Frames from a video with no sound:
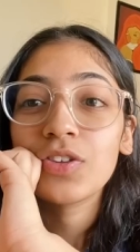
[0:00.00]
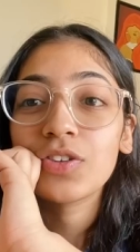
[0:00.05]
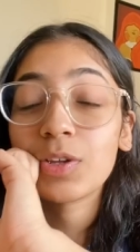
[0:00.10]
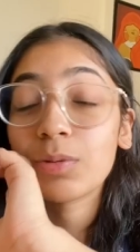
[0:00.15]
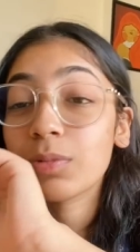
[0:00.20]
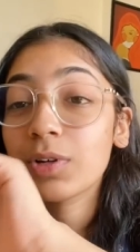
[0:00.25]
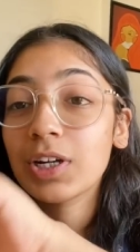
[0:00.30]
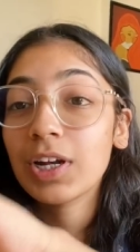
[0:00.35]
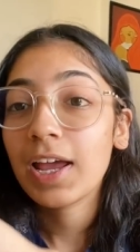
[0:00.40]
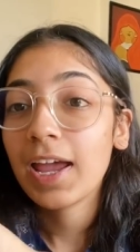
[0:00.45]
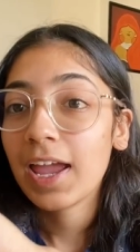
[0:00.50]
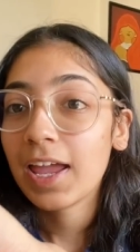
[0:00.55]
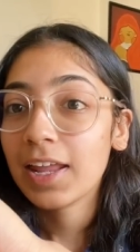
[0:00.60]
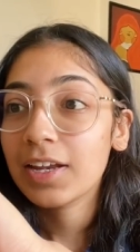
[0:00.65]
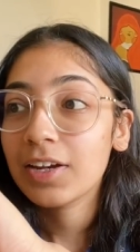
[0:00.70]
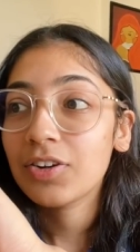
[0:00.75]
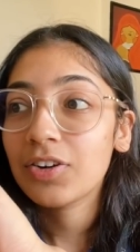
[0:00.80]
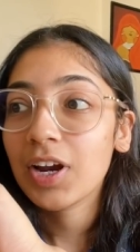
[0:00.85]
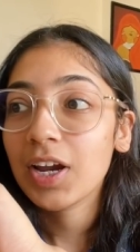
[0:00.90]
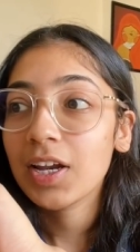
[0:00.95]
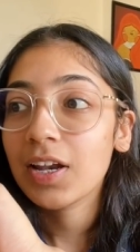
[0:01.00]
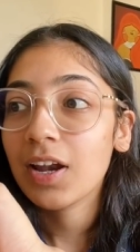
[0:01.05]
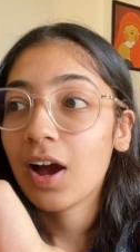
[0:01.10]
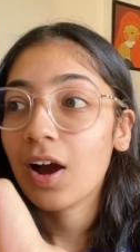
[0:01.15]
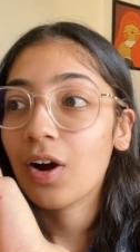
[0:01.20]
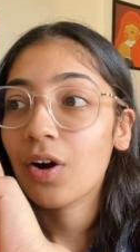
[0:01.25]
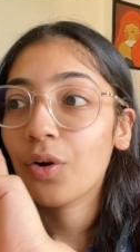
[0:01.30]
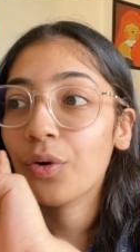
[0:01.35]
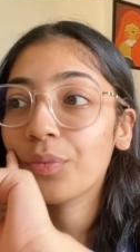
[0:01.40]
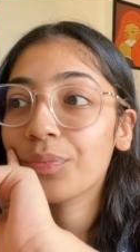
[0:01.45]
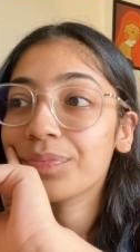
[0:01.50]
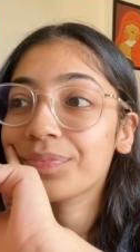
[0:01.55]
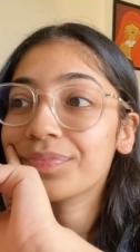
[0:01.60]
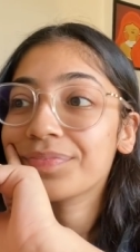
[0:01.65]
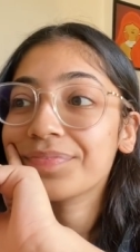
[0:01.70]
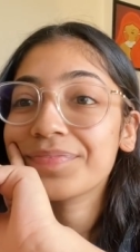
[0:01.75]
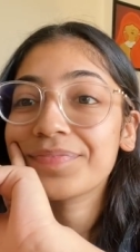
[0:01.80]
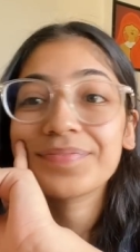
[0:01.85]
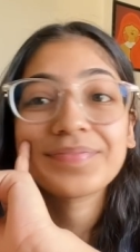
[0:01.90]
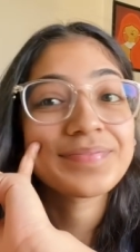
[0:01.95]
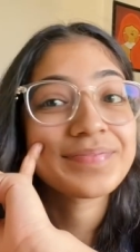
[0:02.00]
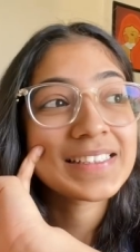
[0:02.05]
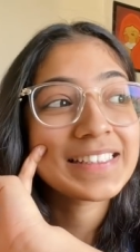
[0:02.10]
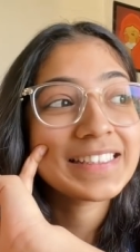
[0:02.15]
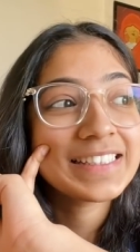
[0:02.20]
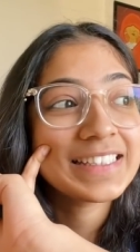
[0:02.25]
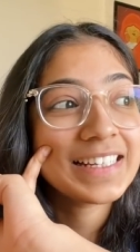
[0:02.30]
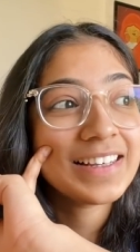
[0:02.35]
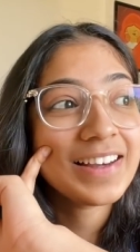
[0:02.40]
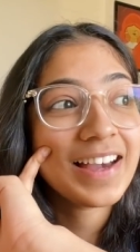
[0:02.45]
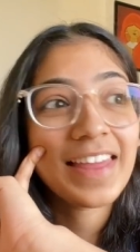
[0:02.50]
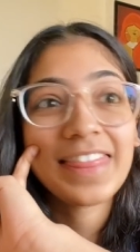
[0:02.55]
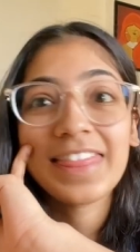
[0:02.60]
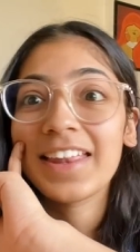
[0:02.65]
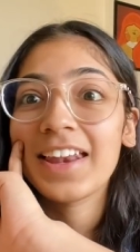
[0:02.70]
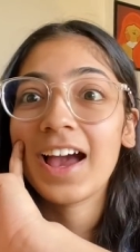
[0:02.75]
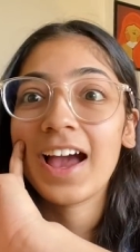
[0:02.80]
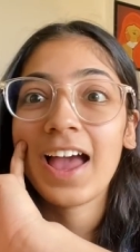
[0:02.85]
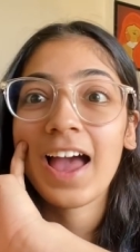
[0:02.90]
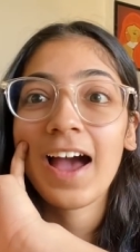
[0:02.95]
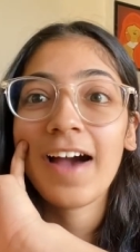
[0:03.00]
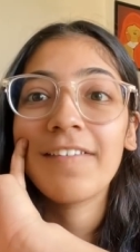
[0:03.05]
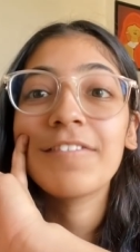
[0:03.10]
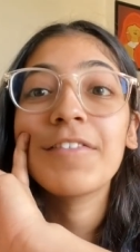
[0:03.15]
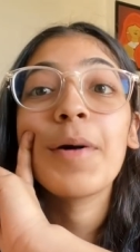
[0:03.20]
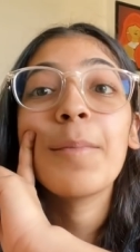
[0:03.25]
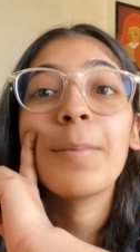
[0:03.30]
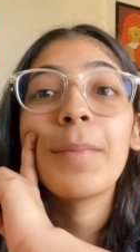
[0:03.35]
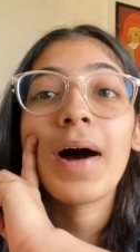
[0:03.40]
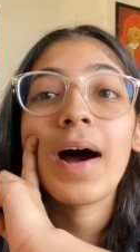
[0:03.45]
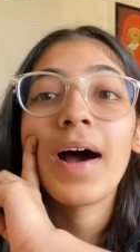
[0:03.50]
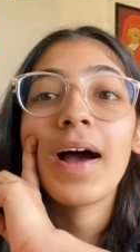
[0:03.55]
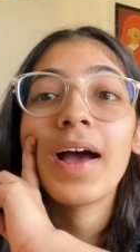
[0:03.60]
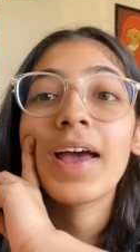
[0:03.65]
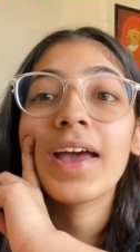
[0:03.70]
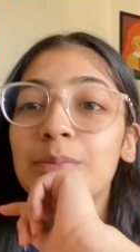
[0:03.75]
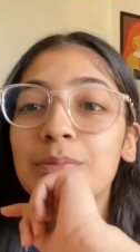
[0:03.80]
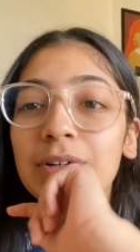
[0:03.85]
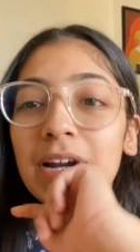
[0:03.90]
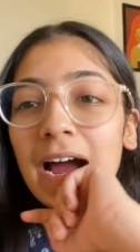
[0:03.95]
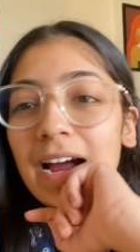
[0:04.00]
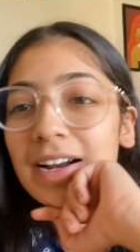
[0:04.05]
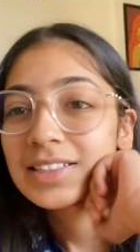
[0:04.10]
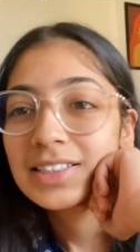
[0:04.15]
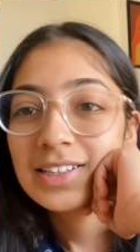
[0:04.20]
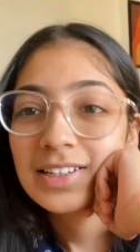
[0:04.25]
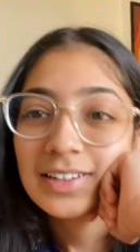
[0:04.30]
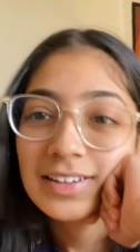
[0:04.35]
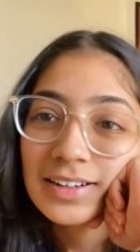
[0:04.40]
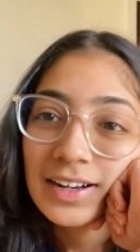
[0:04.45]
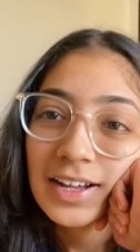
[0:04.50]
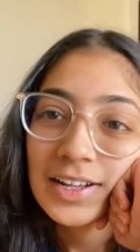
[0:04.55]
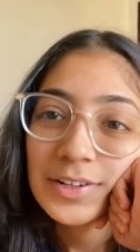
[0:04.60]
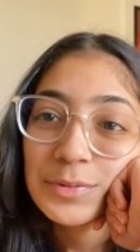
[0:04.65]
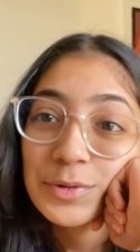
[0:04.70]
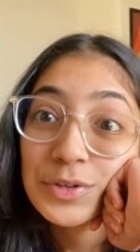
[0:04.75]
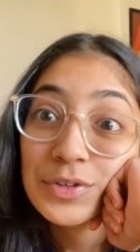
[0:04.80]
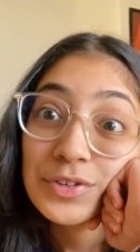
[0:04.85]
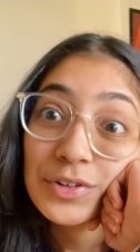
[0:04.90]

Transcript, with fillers: so I'm gonna edit right now. Yeah, and then I have my practical class, which is